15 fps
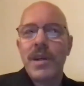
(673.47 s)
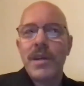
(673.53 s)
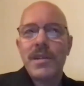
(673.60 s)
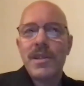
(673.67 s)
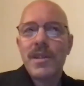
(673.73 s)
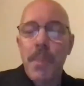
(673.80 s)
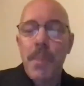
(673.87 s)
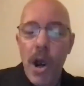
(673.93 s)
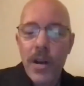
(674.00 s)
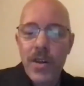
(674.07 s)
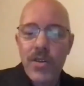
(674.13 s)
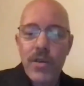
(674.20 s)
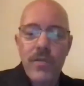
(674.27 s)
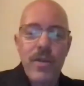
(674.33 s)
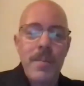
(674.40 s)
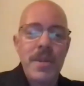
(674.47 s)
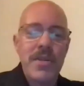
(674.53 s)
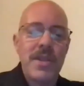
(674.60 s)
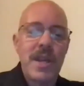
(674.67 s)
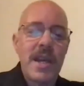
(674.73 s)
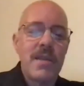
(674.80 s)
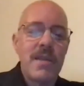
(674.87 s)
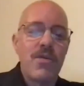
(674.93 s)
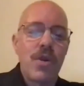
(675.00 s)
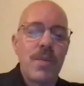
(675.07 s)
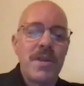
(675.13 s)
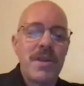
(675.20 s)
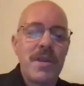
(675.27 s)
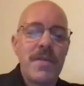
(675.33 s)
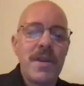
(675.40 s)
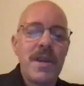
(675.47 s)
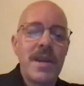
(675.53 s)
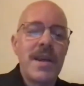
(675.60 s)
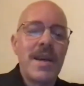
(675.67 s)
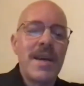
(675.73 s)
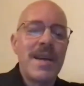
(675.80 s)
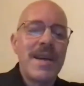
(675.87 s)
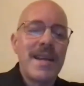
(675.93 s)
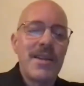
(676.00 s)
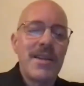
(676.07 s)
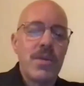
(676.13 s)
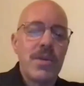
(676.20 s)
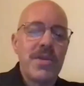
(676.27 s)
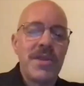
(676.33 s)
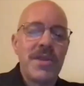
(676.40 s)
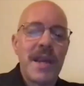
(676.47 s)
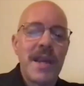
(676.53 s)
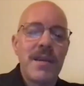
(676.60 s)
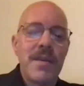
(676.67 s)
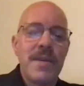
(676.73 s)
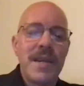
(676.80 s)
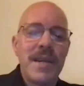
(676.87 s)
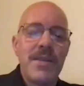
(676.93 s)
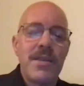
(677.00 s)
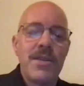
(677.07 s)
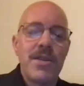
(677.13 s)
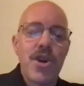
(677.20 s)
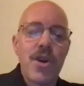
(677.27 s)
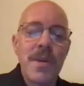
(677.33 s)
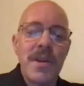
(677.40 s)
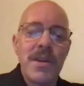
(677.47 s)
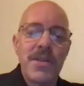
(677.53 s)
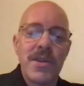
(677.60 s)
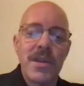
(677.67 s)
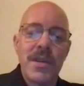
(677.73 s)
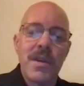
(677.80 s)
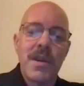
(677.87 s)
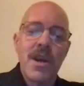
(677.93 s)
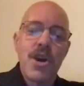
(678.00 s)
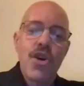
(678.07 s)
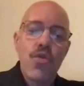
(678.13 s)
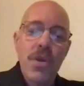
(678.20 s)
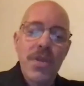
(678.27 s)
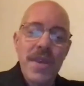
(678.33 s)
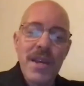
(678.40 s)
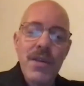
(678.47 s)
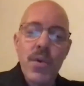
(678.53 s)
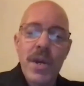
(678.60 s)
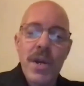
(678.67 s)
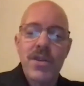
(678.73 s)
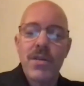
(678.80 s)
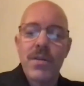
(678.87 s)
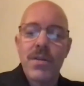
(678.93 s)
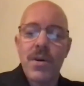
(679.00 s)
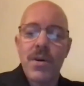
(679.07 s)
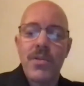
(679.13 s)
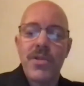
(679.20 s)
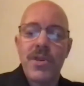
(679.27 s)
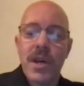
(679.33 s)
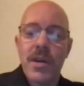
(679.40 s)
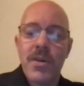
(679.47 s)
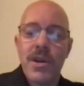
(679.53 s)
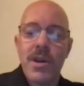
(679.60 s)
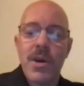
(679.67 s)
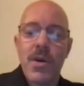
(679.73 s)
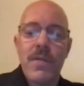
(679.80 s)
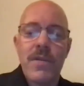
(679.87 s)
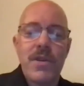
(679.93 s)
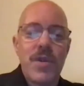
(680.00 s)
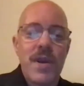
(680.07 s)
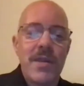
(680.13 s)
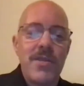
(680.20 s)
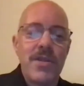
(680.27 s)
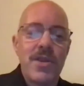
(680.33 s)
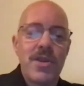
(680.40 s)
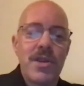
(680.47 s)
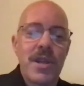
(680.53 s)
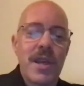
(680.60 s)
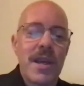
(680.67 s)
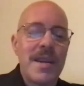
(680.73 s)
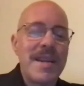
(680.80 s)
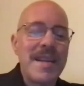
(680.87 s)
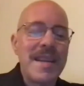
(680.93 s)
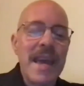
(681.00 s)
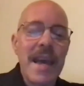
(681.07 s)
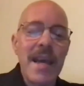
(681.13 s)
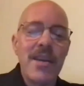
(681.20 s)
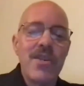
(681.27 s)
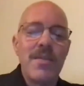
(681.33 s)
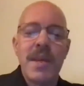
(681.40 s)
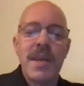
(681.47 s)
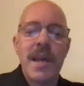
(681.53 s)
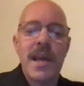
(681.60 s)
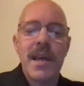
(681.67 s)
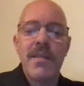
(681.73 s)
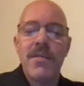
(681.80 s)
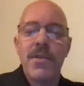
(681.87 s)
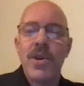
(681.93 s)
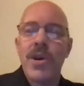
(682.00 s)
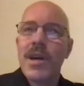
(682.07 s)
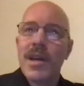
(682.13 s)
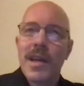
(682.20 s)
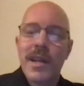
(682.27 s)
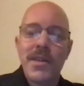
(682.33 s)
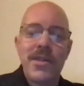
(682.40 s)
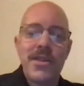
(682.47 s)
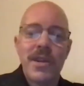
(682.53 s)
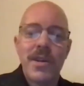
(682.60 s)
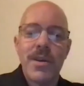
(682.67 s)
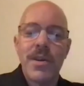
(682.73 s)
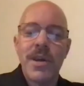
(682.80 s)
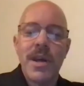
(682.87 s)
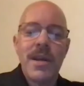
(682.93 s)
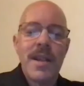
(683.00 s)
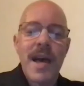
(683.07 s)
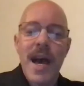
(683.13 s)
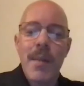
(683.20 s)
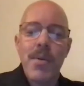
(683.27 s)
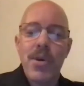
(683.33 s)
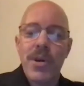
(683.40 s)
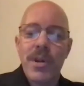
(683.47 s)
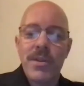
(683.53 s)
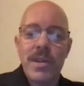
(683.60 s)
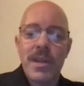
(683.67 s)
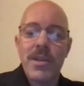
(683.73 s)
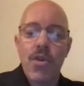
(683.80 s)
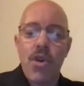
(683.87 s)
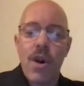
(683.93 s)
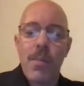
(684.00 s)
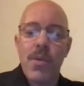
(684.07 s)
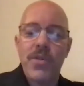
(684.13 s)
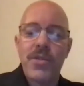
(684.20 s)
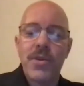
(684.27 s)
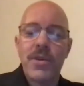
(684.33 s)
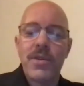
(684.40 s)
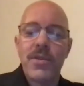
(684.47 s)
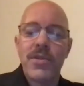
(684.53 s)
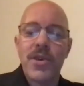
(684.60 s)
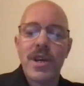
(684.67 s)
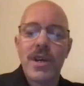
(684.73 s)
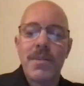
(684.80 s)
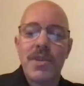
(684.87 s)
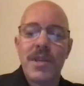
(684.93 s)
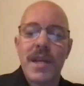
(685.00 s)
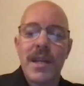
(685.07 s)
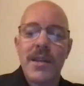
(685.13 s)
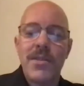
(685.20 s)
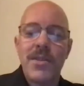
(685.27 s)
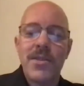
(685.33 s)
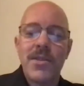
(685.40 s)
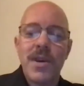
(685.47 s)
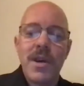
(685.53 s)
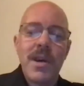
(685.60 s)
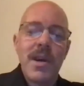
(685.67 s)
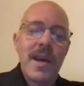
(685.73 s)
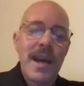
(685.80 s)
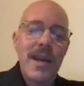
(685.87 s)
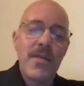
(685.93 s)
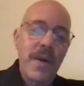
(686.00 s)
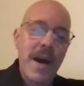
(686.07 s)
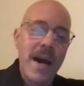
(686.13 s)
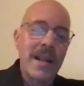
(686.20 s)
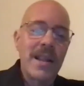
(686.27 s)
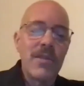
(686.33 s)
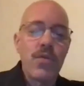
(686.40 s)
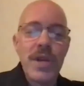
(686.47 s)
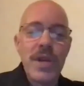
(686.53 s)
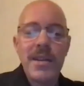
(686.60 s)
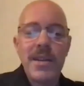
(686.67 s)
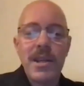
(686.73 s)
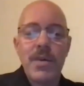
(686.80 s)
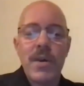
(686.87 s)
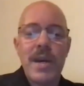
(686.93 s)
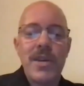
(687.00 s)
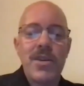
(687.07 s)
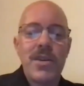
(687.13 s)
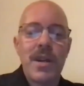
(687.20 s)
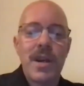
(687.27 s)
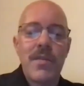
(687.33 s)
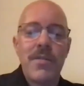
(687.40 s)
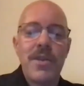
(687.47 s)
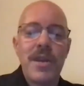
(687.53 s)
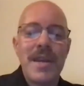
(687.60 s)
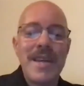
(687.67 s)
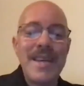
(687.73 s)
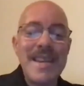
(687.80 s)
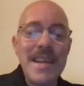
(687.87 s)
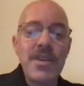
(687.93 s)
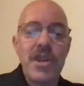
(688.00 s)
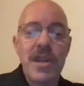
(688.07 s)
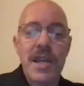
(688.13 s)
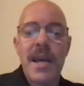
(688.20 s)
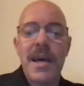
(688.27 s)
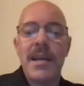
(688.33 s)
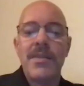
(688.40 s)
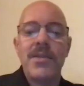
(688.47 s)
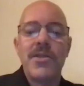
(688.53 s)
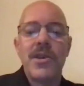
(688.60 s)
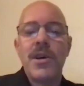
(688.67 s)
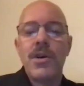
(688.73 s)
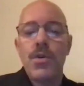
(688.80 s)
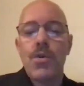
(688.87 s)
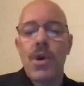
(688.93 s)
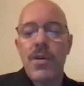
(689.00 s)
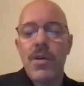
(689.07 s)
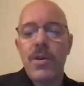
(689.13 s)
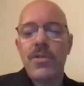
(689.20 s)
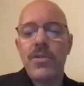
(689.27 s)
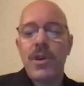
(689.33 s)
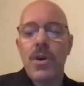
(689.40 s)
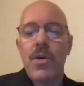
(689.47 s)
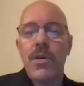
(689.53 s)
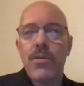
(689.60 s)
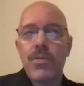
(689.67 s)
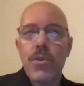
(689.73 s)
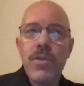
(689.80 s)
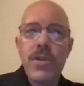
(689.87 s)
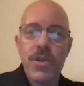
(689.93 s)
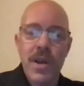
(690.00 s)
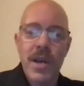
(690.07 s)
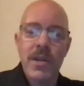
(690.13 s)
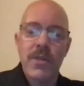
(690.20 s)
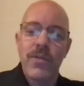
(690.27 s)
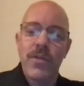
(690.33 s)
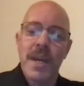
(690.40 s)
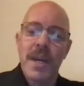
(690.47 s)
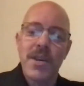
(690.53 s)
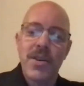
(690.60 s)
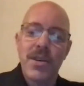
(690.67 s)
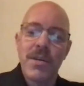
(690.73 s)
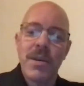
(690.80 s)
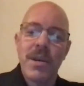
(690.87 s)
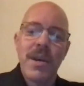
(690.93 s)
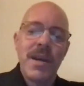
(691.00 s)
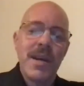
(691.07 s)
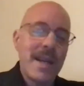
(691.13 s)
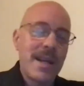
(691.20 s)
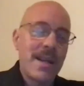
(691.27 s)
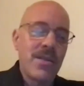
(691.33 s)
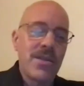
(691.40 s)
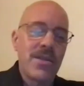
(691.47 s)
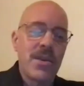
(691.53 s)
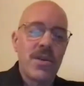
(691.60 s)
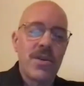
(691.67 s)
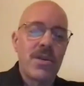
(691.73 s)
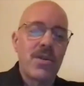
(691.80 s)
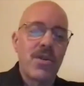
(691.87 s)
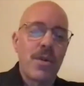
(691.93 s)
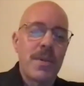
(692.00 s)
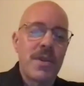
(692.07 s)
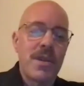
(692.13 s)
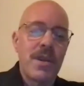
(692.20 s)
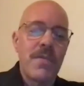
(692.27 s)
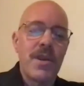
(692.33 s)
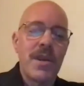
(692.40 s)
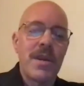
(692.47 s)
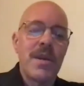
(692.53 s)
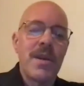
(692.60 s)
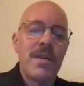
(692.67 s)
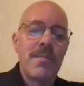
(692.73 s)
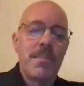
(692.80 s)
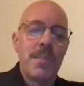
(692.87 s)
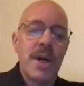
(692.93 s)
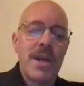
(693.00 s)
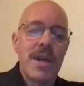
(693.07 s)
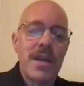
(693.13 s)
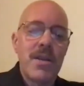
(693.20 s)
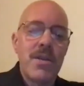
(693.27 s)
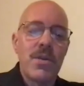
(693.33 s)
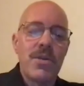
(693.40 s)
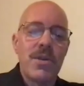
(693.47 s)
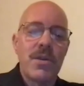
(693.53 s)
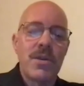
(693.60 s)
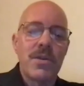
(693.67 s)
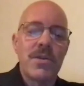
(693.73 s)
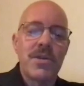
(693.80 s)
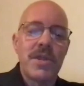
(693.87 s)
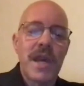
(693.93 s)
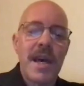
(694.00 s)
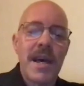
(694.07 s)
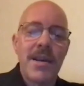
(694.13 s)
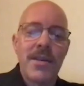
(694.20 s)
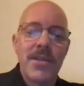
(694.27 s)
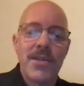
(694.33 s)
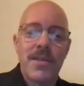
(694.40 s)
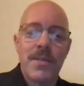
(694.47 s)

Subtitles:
departure from a state of normativity into a state of indeterminacy, within which those undergoing the transition can engage in behavior considered aberrant in normal social circumstances. And finally, reintegration of the initiands, who are those going through the transformation, into social normativity, but in a new social status.